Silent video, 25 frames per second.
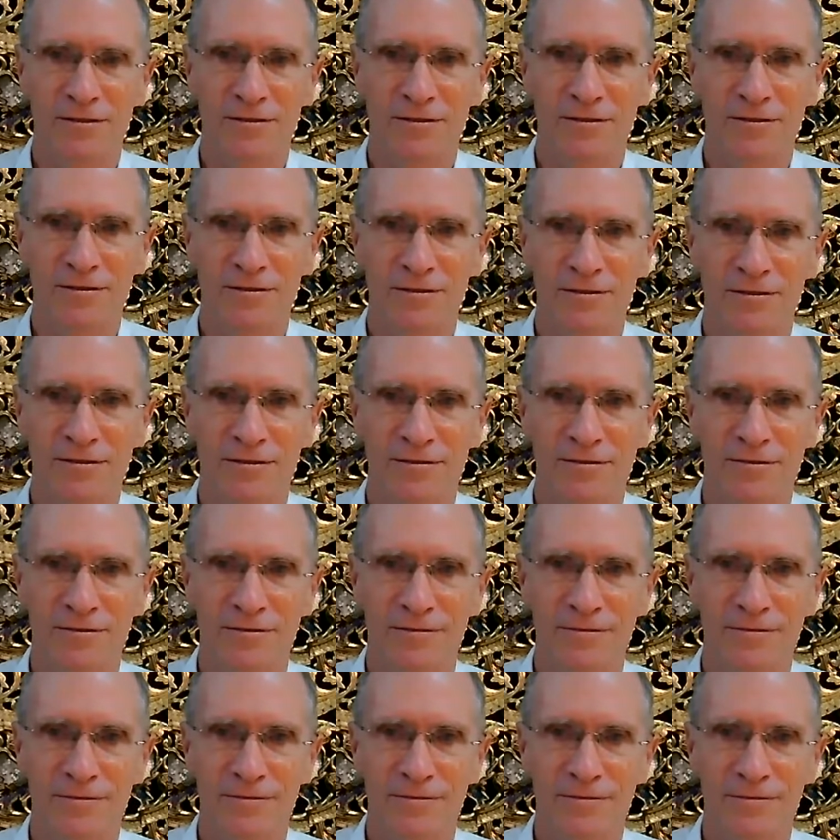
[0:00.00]

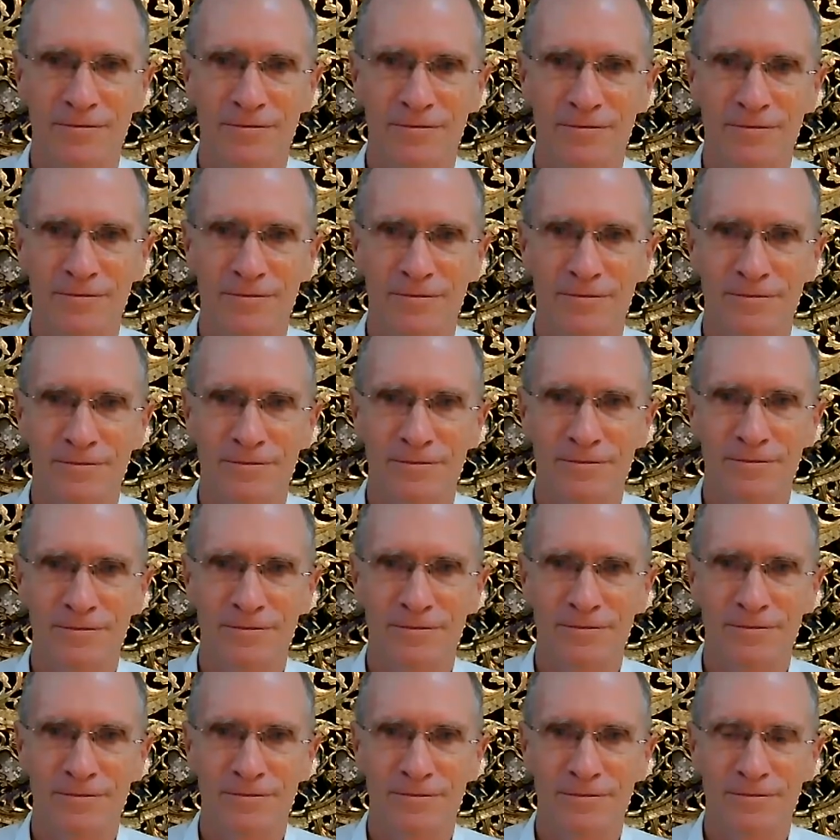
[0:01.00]

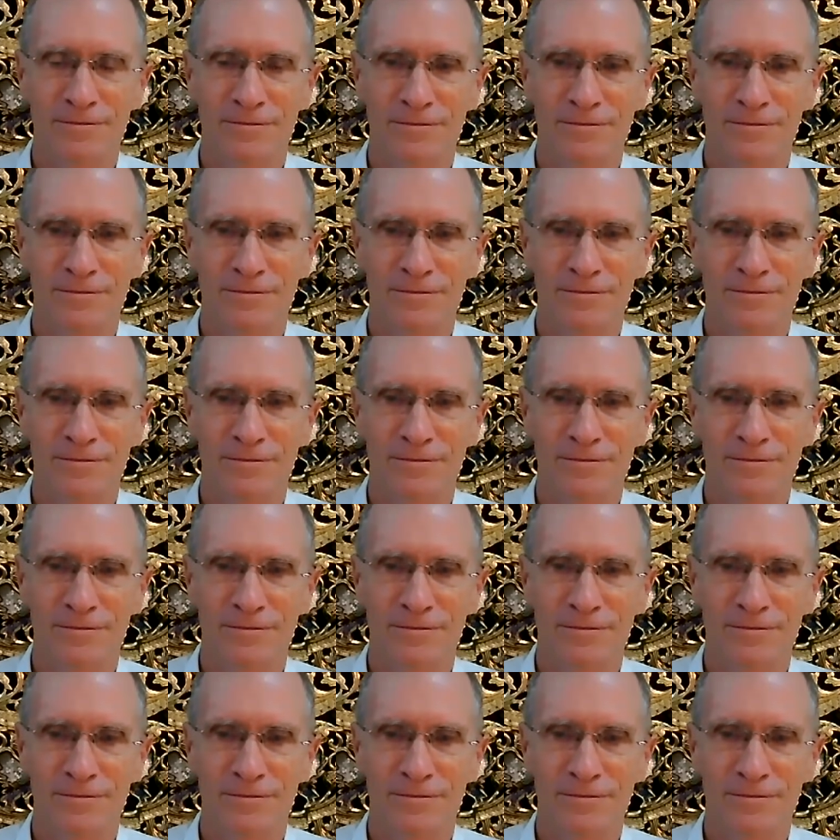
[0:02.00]
[no speech]